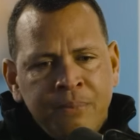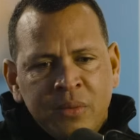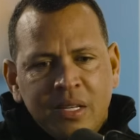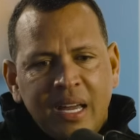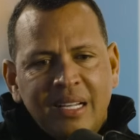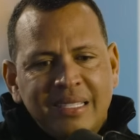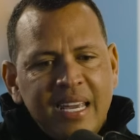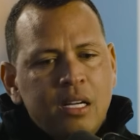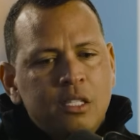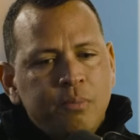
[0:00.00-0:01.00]
Kind of
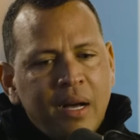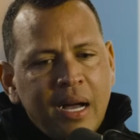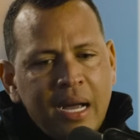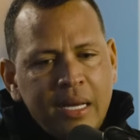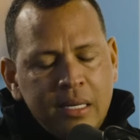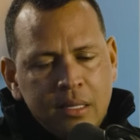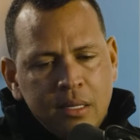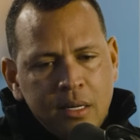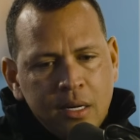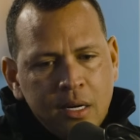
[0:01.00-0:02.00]
take us behind
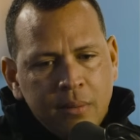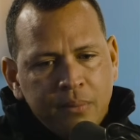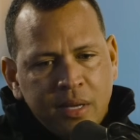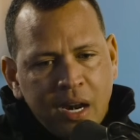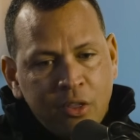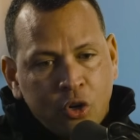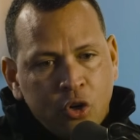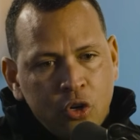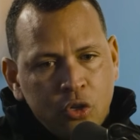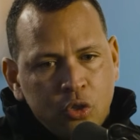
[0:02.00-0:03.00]
kind of the
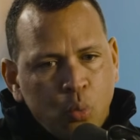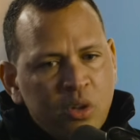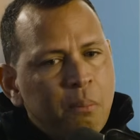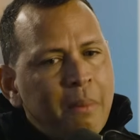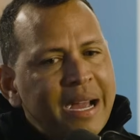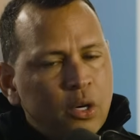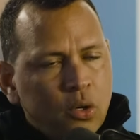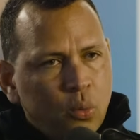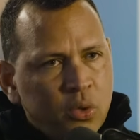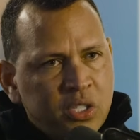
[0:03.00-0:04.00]
curtains with
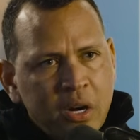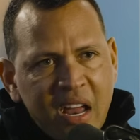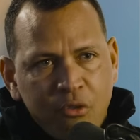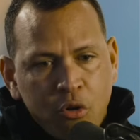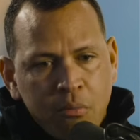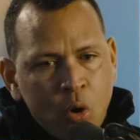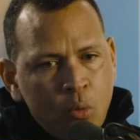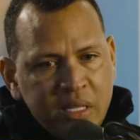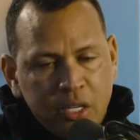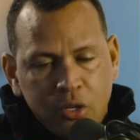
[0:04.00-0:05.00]
Michael. Was there ever a
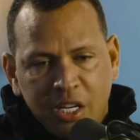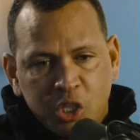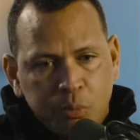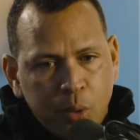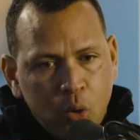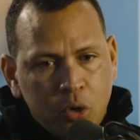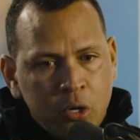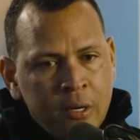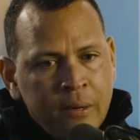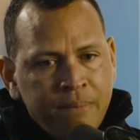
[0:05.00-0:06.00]
moment that you guys spoke
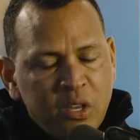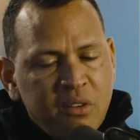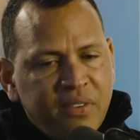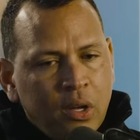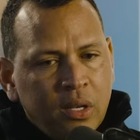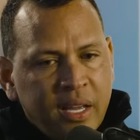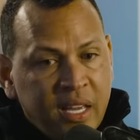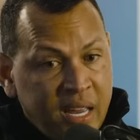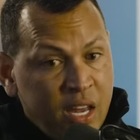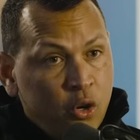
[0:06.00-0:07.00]
that you felt like
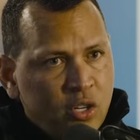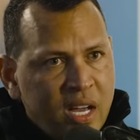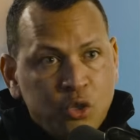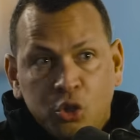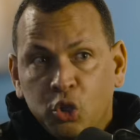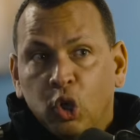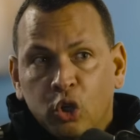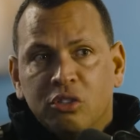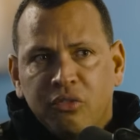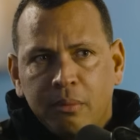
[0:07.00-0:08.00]
it energized you and you
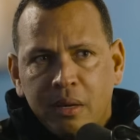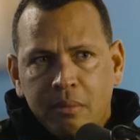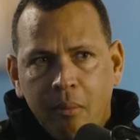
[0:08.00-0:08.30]
learned from him?